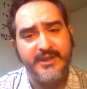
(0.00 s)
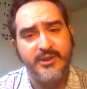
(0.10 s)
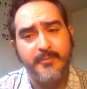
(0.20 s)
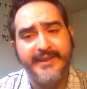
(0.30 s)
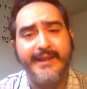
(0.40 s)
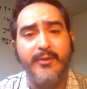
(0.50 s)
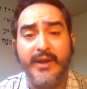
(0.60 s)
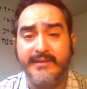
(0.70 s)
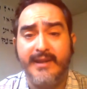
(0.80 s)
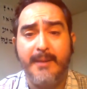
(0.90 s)
Doom thing,
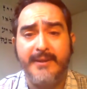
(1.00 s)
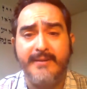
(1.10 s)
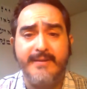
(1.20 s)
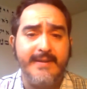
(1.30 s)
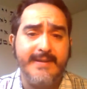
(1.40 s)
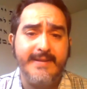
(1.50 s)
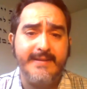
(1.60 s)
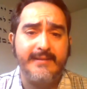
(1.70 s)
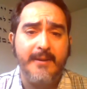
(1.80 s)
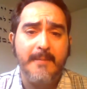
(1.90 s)
what has happened
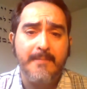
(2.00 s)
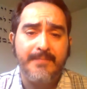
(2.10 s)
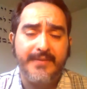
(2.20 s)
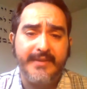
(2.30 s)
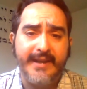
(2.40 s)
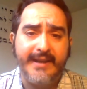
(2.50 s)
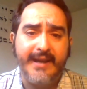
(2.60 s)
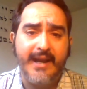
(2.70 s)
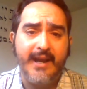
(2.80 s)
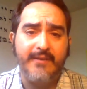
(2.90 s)
is they
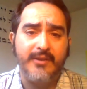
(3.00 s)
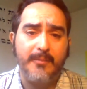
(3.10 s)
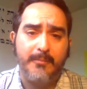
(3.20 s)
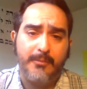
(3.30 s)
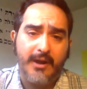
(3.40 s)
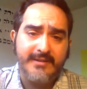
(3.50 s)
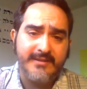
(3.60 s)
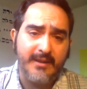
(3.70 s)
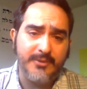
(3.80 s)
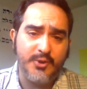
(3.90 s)
have brought
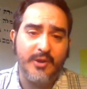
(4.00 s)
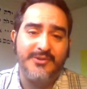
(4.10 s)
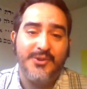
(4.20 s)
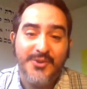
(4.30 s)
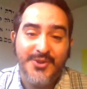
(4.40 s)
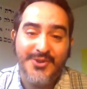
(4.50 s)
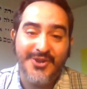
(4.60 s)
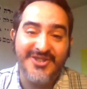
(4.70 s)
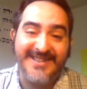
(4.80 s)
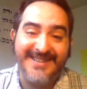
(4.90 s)
Cybertron to New
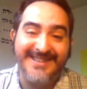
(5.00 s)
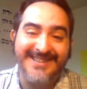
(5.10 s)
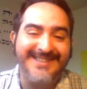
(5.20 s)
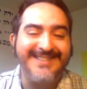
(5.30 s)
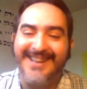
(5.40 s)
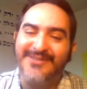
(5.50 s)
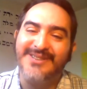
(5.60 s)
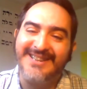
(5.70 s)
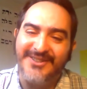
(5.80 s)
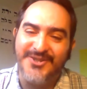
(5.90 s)
Jersey. Not
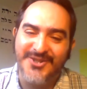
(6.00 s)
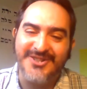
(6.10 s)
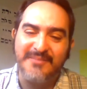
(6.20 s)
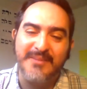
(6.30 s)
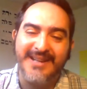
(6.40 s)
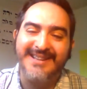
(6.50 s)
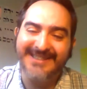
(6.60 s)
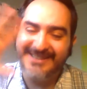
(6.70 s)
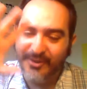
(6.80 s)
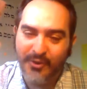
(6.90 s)
really New Jersey, but in
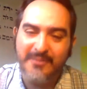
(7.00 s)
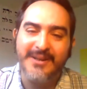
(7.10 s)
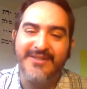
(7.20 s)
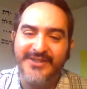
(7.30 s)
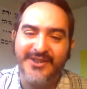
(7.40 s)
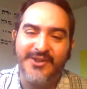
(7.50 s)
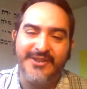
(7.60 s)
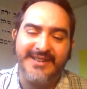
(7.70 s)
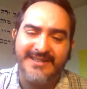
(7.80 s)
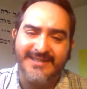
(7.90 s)
the orbit of the
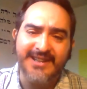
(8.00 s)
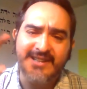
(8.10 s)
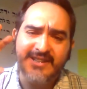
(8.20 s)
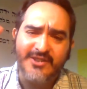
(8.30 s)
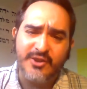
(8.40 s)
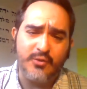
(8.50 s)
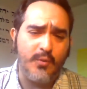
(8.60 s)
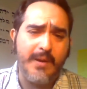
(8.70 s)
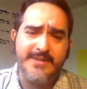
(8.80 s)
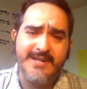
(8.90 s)
Earth is
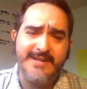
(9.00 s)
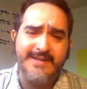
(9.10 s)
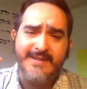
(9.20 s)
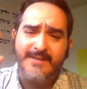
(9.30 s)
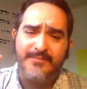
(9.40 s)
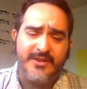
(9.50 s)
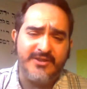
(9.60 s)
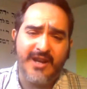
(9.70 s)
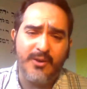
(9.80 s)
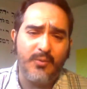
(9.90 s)
disrupted.
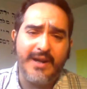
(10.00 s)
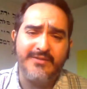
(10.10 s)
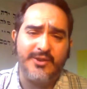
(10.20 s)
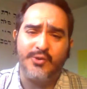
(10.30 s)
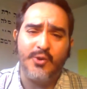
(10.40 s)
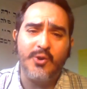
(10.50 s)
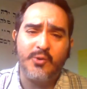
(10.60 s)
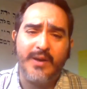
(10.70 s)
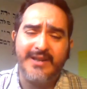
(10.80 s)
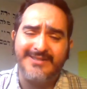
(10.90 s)
There's tidal waves, there's
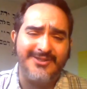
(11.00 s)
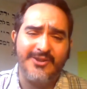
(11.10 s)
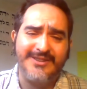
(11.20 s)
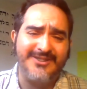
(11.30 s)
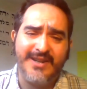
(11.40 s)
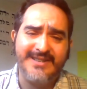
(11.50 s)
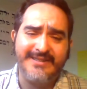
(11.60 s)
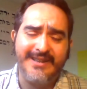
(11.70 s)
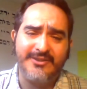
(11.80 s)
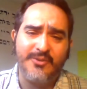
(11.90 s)
earthquakes, there's all these crazy
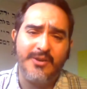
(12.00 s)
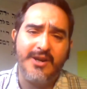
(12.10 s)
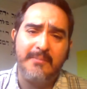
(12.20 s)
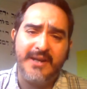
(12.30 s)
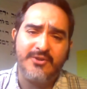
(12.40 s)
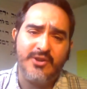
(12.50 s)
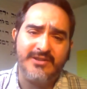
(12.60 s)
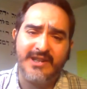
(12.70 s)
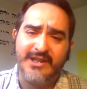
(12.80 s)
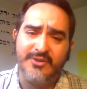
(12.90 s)
things going on.
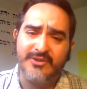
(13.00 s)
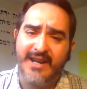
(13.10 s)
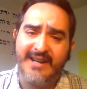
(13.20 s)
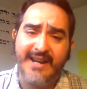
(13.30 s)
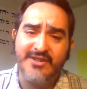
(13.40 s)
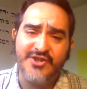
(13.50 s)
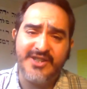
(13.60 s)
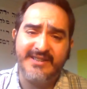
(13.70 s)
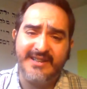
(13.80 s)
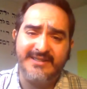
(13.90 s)
Megatron's going to use that
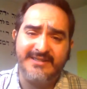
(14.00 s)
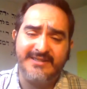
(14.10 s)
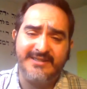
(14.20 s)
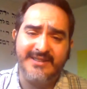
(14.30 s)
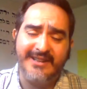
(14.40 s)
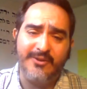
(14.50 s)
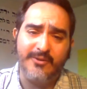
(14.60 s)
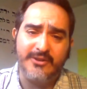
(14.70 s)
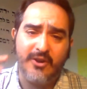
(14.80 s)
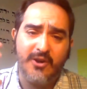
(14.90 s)
energy that is in order
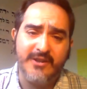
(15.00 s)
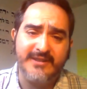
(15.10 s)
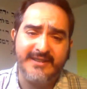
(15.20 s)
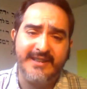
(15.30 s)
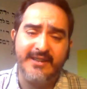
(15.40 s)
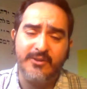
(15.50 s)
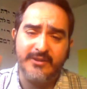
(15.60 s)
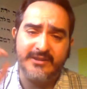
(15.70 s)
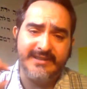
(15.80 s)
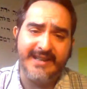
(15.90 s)
to harness it, in
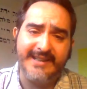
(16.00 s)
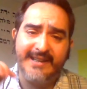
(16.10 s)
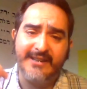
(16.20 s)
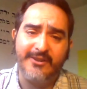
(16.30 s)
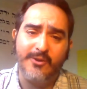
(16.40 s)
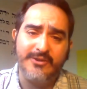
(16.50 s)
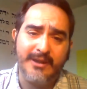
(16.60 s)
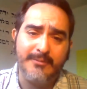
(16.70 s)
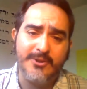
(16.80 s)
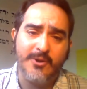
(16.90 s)
order to take it and go to
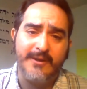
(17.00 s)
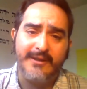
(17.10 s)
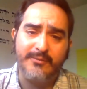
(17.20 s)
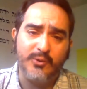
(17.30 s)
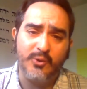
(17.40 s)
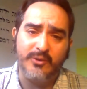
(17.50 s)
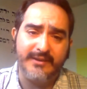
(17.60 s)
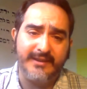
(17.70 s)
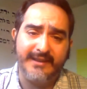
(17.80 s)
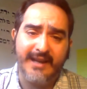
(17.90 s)
Cybertron and rule
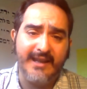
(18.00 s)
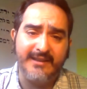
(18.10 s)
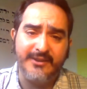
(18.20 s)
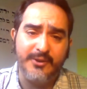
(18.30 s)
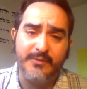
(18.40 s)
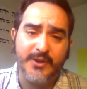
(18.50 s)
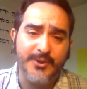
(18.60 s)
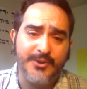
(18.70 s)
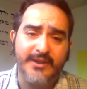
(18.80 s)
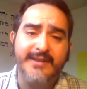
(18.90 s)
the galactic universe.